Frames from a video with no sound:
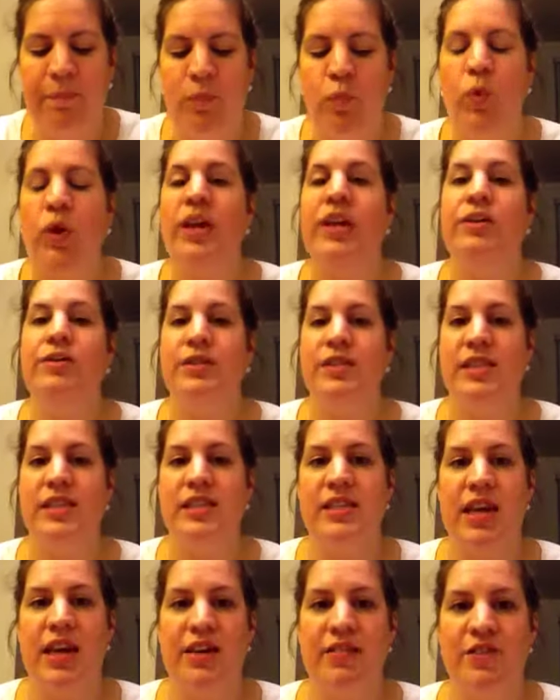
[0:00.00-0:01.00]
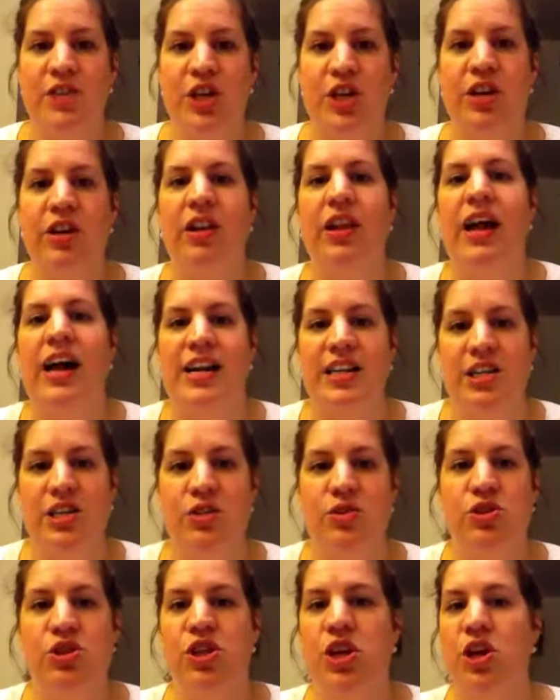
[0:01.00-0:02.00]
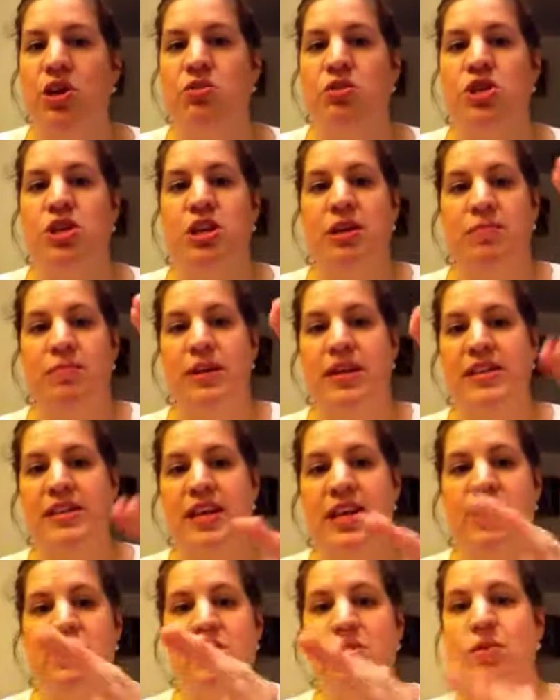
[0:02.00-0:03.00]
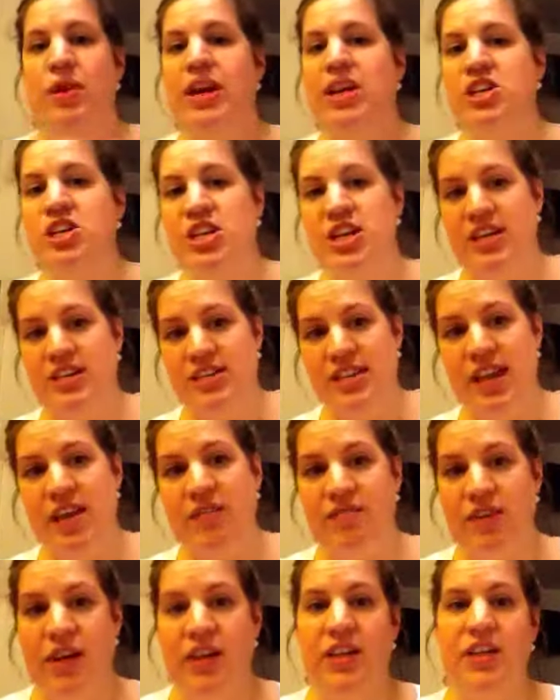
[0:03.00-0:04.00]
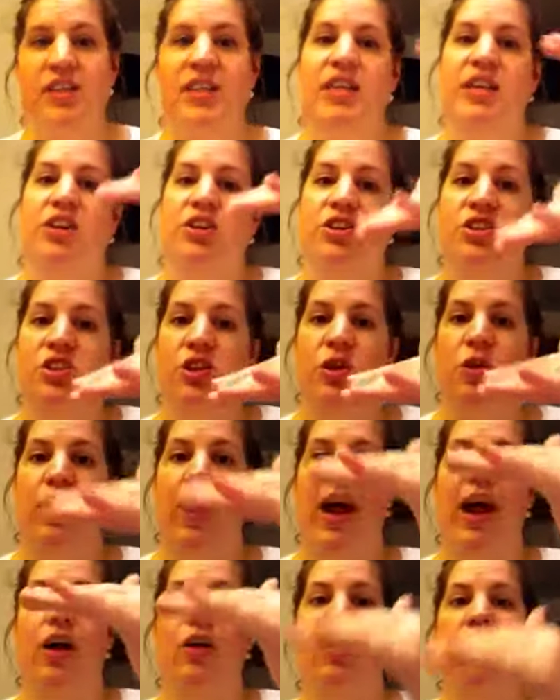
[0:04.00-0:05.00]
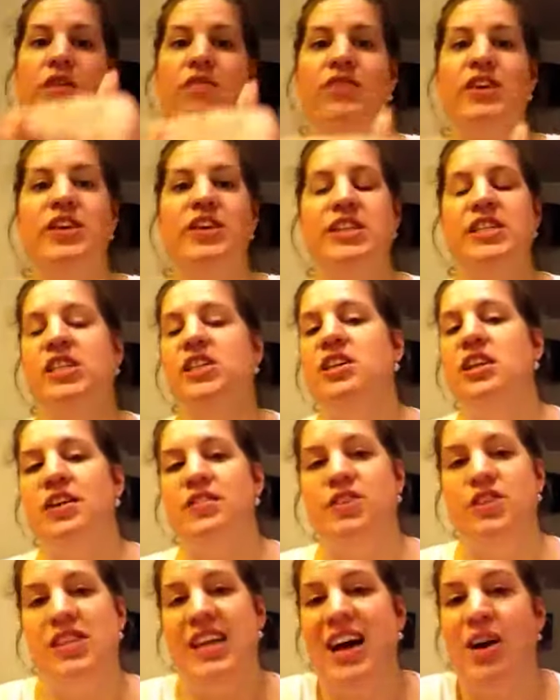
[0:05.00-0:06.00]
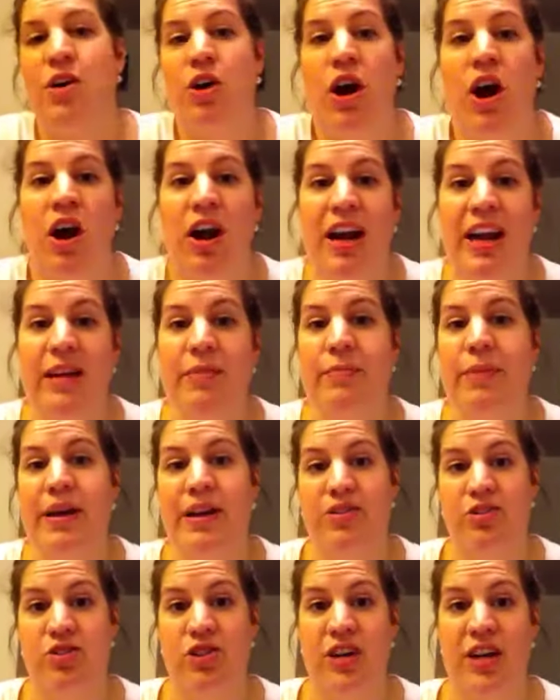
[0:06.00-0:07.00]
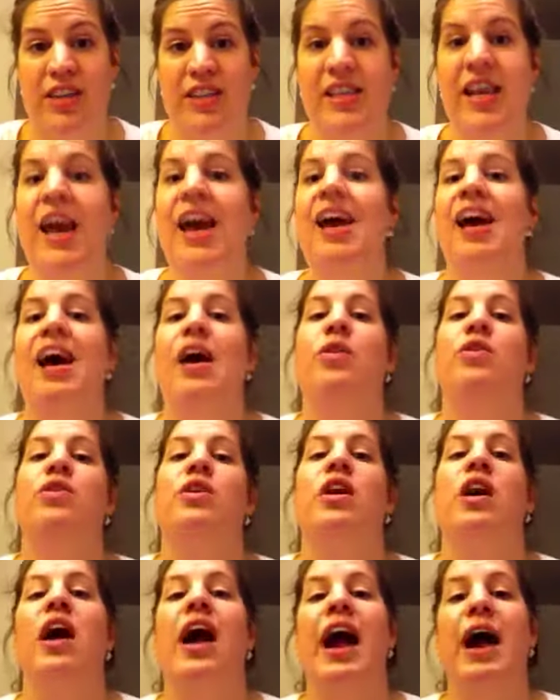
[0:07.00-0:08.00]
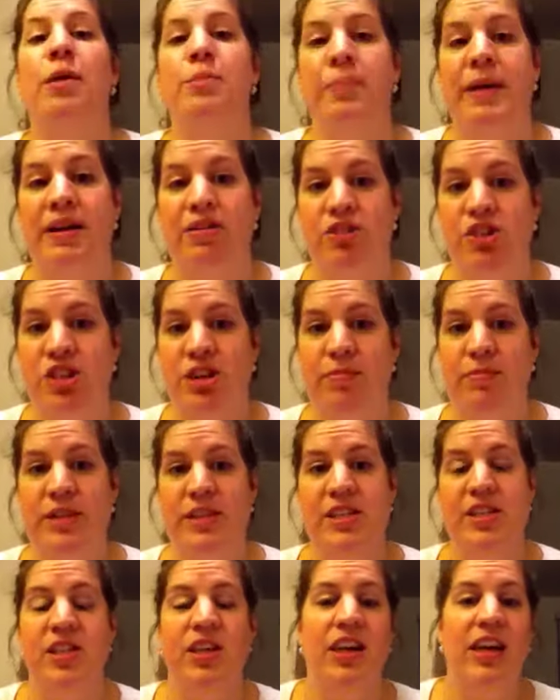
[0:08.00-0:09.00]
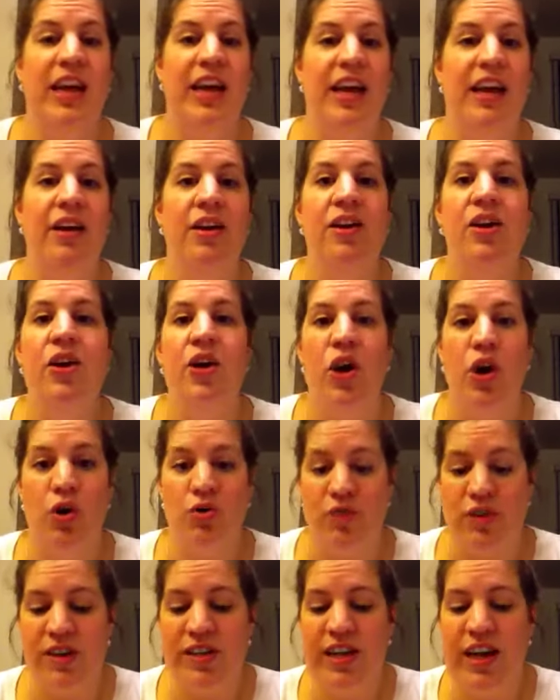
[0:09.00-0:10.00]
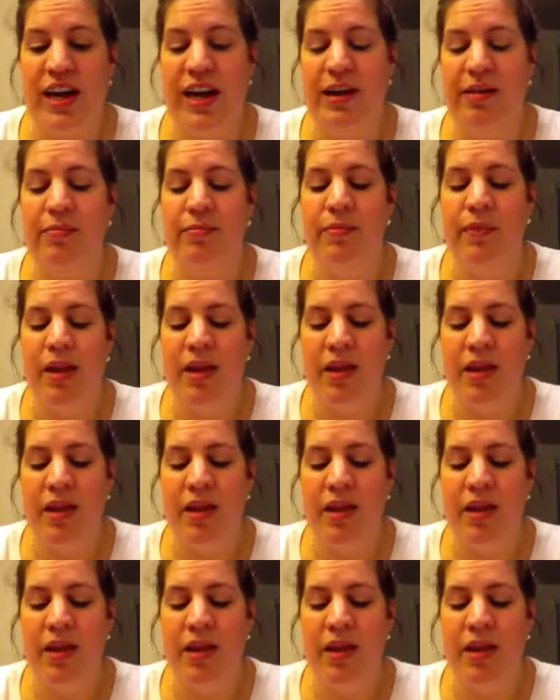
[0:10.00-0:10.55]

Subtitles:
We use this kind of chart a lot to show shipments and donations and volunteers. So how are our volunteer levels? How are our inbound trucks? How are our outbound shipments looking over time?